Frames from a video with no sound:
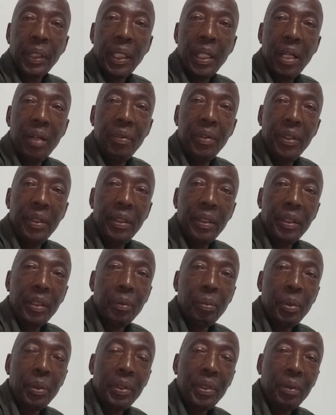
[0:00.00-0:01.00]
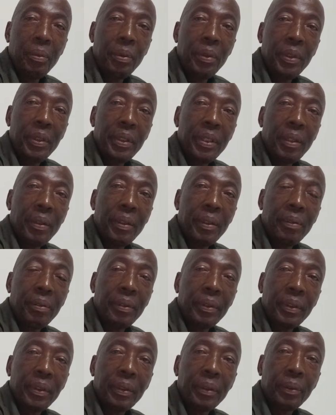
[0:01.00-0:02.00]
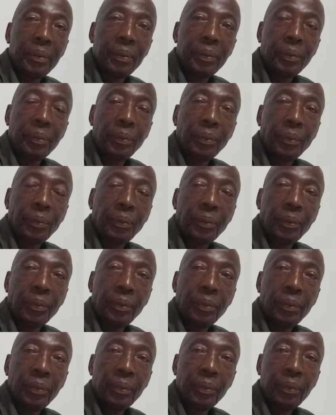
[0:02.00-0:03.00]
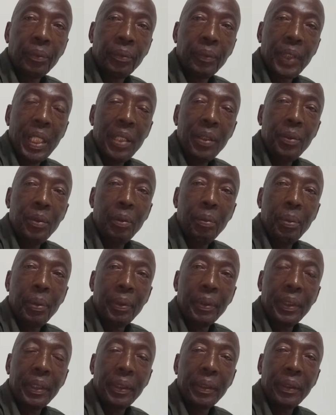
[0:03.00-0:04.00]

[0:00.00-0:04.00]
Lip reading: Everything is possible in South Africa. Just you ponder